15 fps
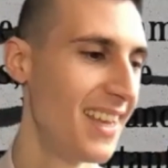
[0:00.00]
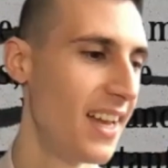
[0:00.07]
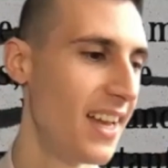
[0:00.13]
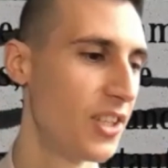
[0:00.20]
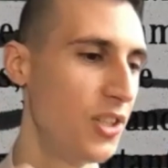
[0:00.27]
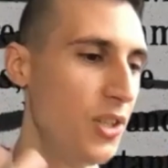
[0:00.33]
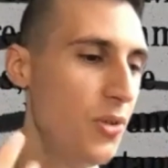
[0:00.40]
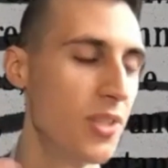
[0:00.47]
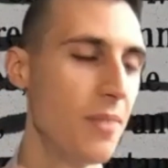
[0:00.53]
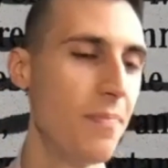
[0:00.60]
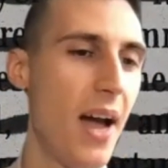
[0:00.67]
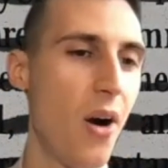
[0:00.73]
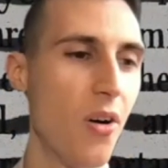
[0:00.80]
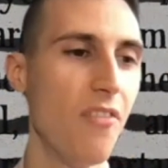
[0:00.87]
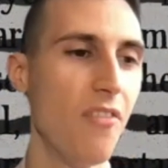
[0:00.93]
to use the
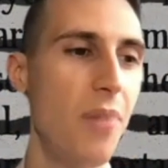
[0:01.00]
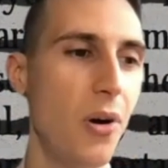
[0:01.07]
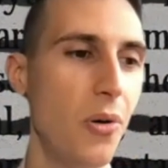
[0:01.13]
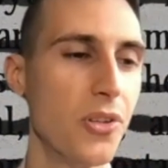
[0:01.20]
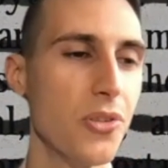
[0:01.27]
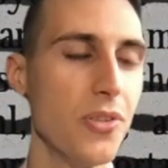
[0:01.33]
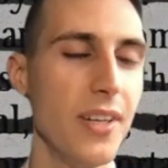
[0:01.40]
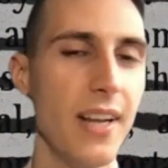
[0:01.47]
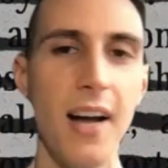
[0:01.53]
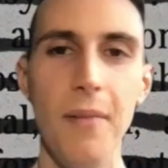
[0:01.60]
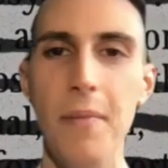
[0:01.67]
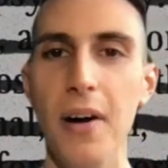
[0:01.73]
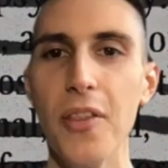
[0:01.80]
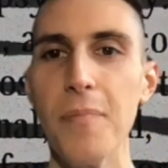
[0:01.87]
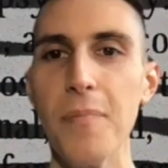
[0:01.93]
power of poetry to
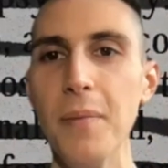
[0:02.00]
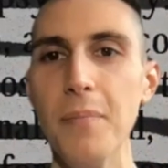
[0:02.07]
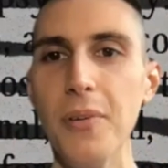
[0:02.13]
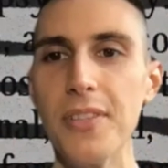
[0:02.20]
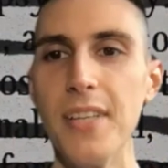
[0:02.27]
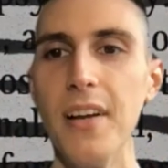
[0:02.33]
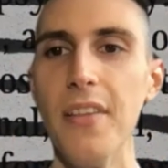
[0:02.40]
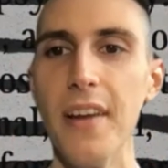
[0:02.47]
help other people tell